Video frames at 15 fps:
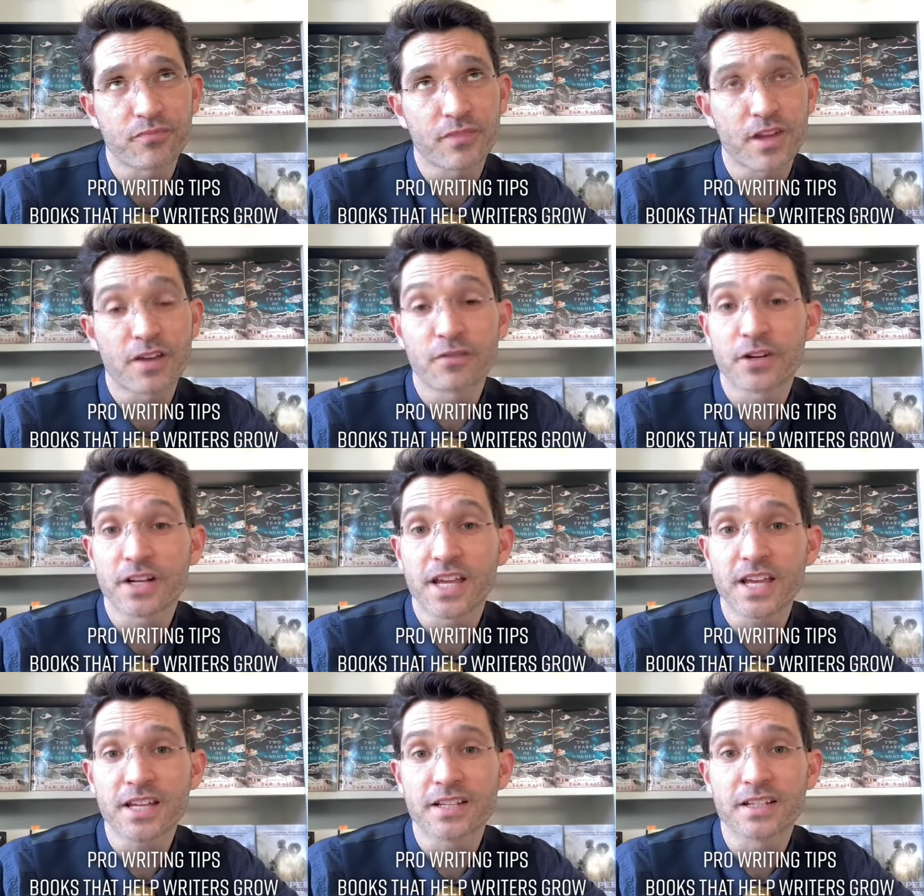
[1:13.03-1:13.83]

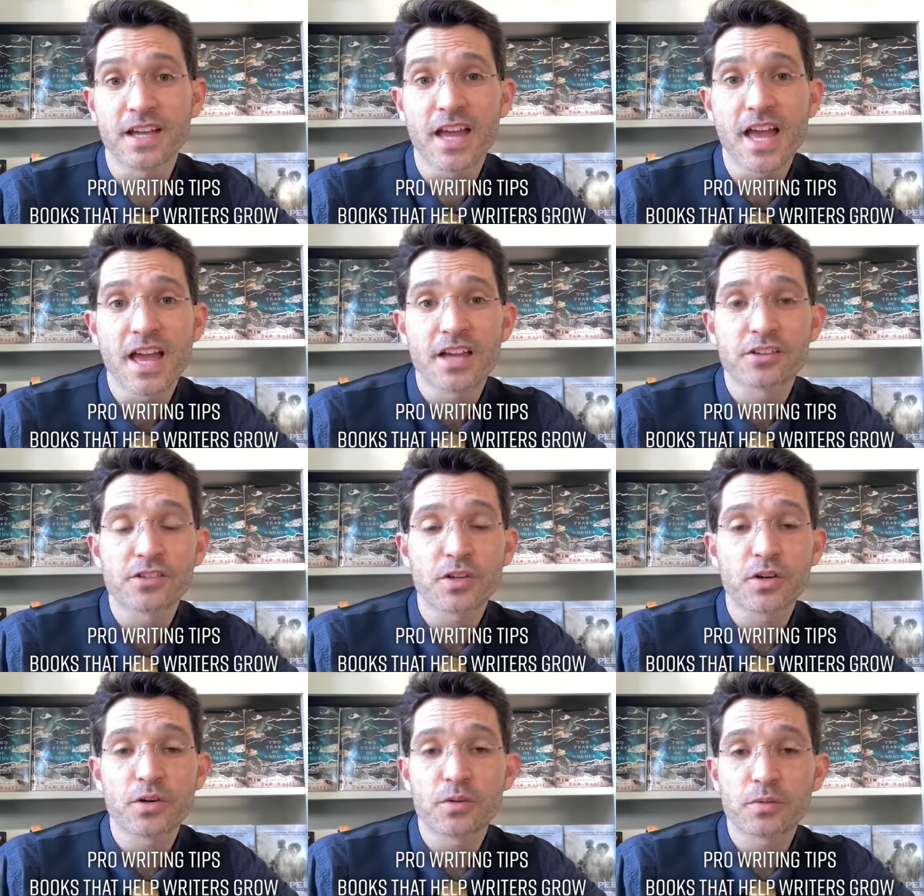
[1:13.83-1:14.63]
Arcane.
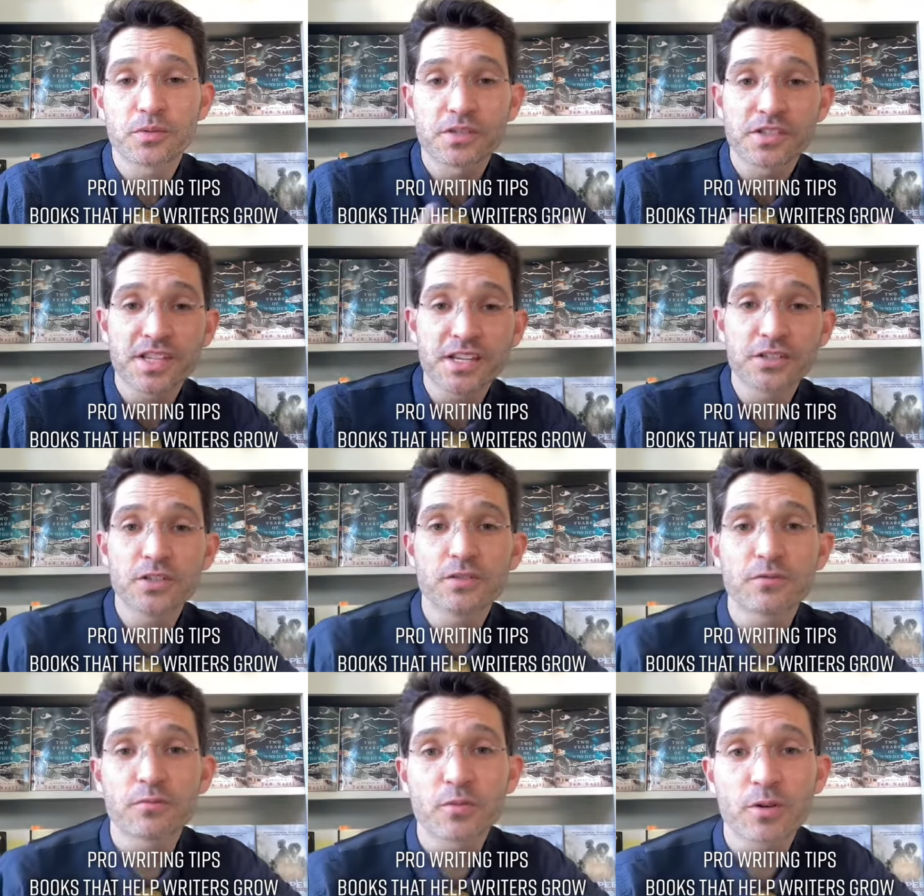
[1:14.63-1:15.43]
So stay
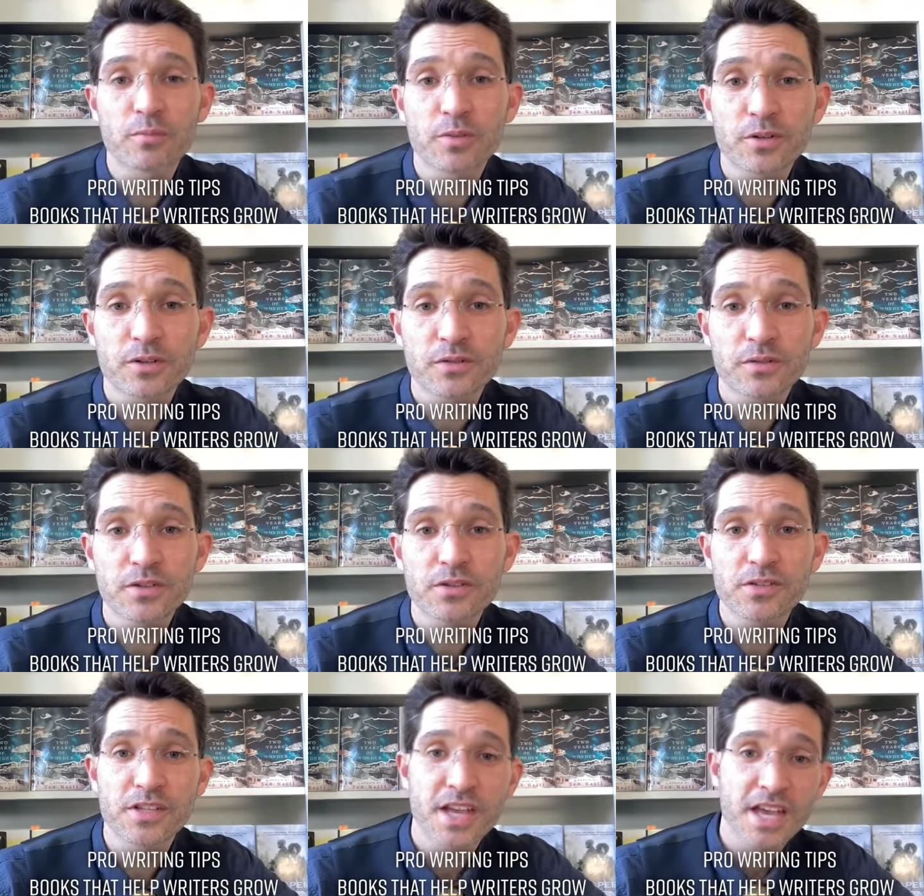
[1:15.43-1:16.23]
tuned for more book
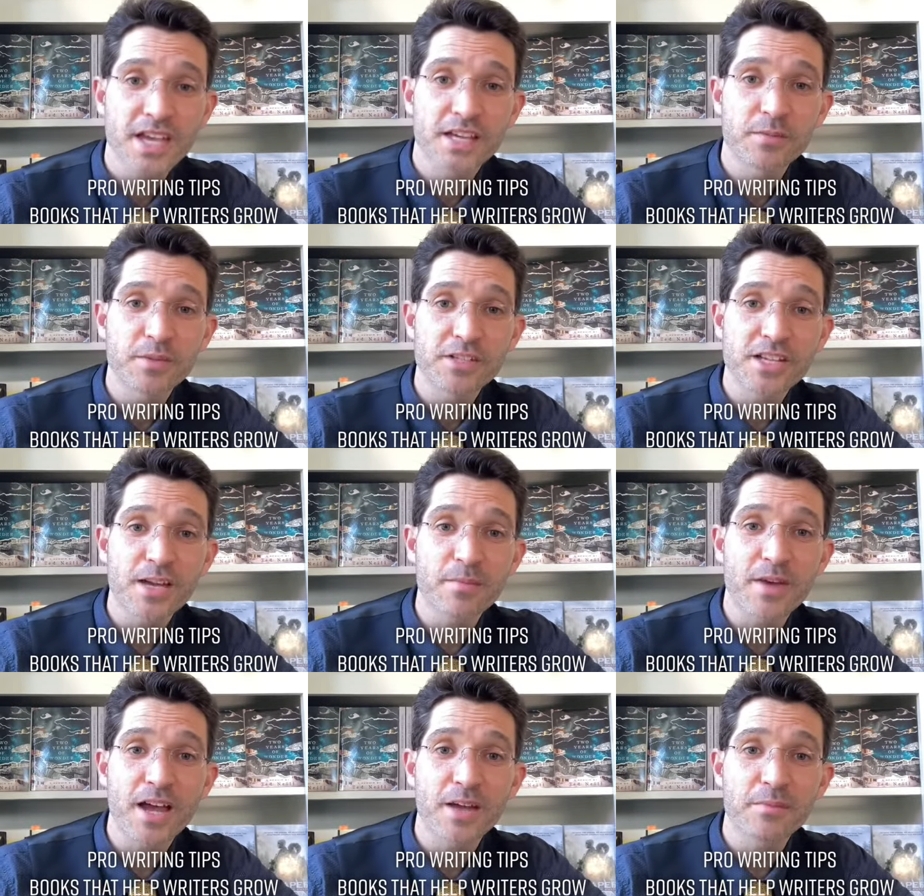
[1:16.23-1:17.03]
reviews. In the meantime,
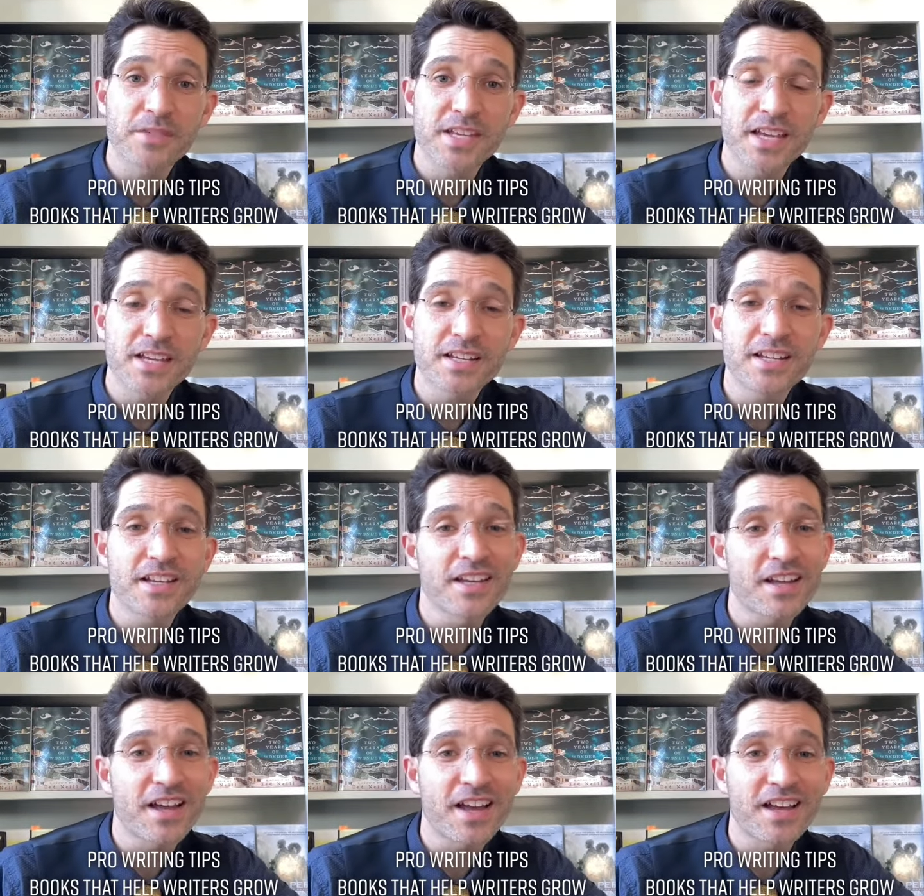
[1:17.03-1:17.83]
I'm Ted.
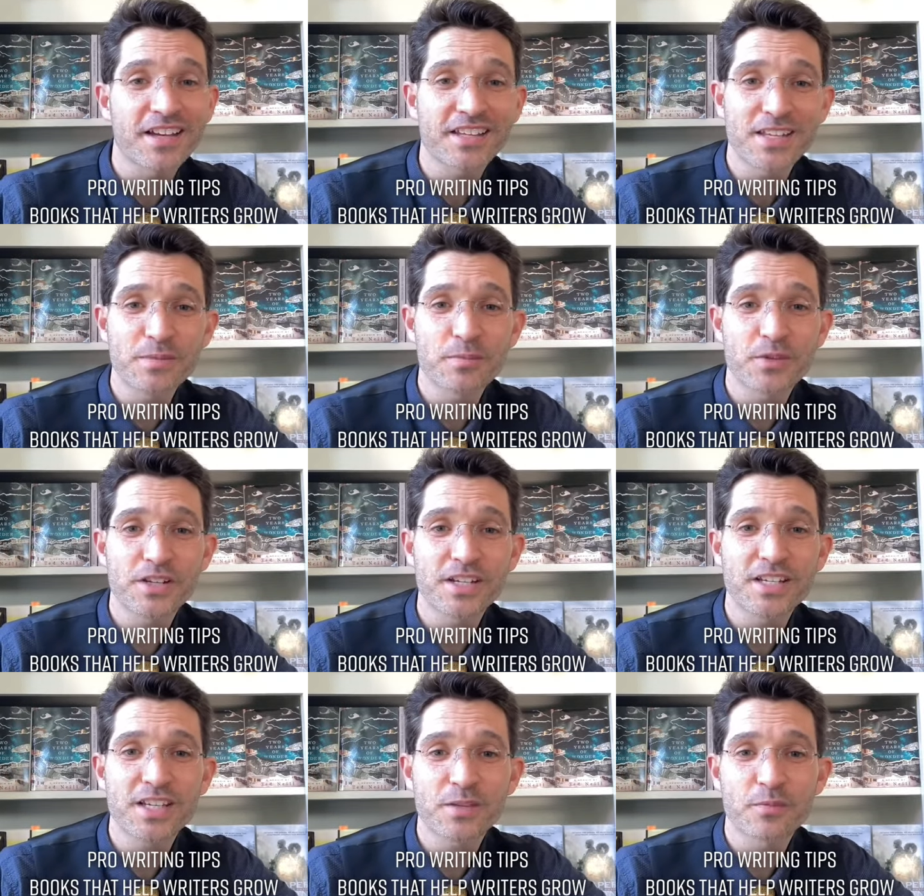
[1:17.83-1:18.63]
Keep
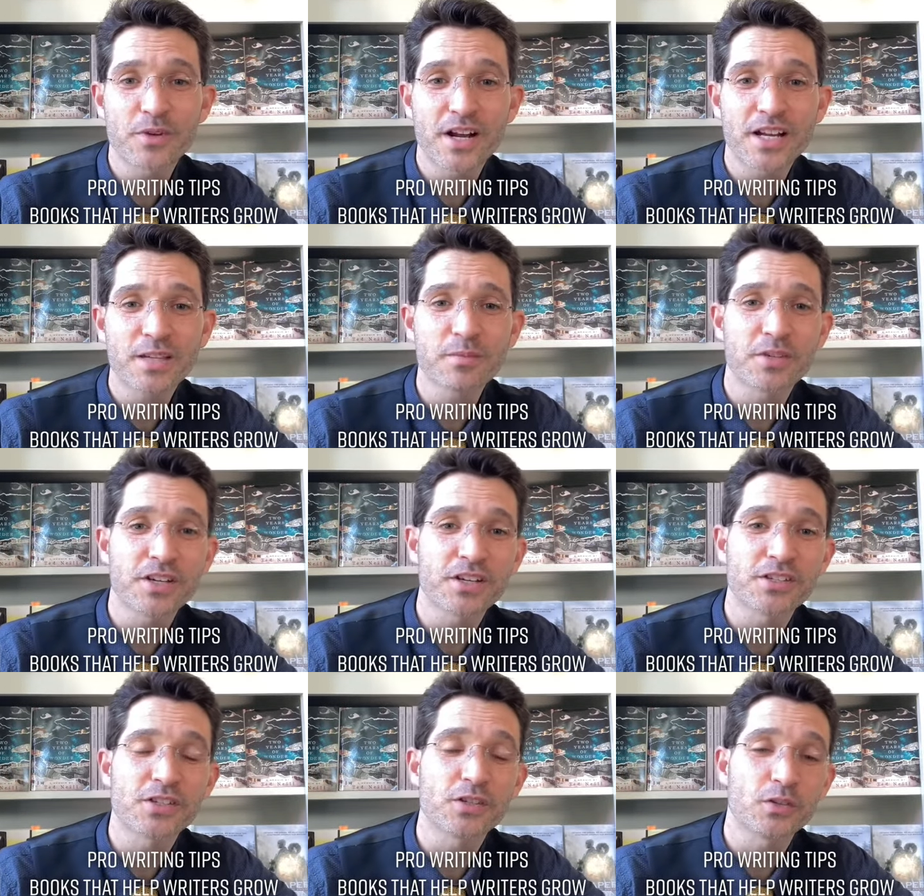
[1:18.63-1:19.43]
reading, keep writing,
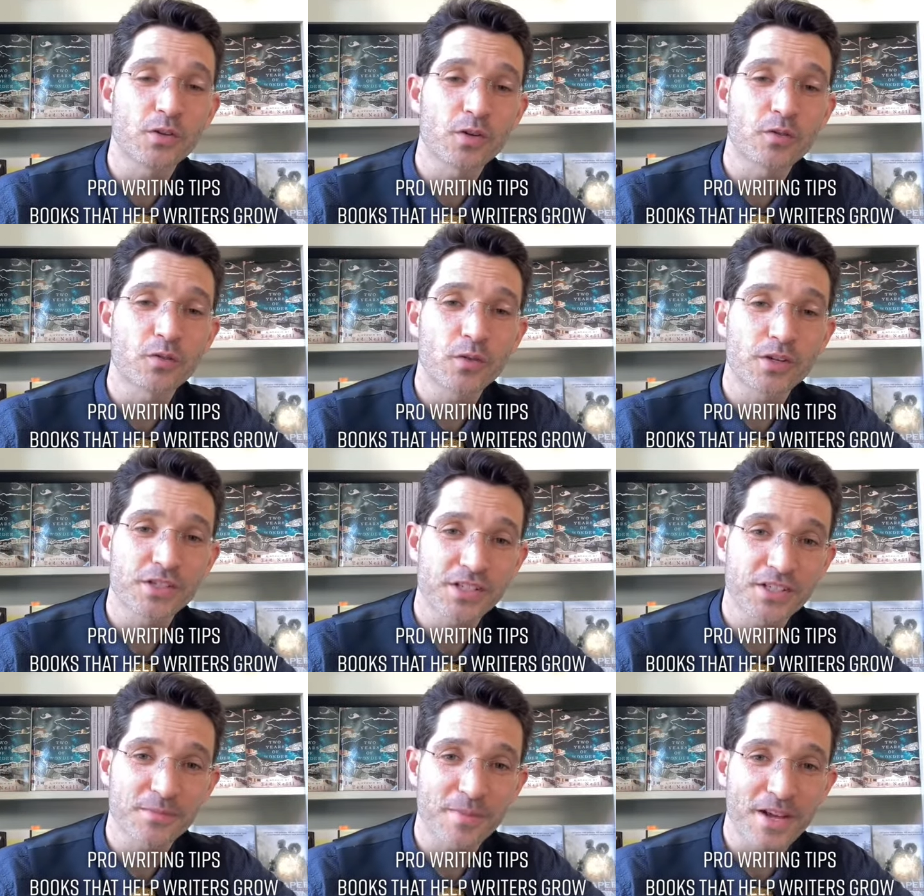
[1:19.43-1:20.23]
because your
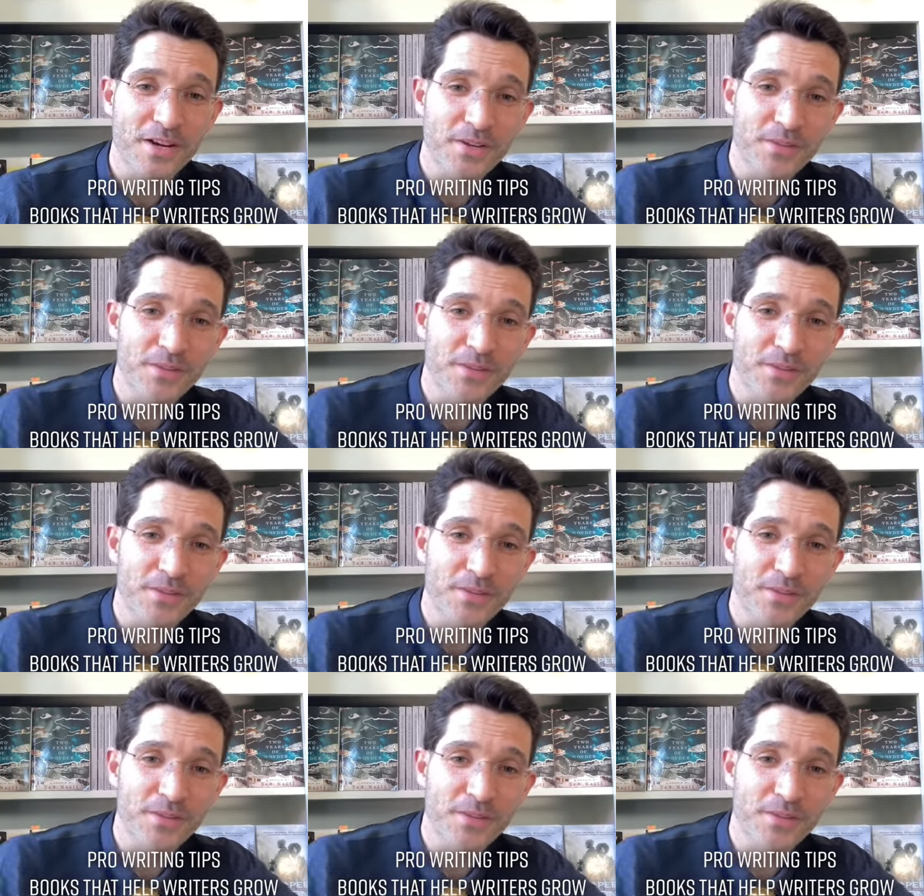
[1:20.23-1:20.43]
voices matter.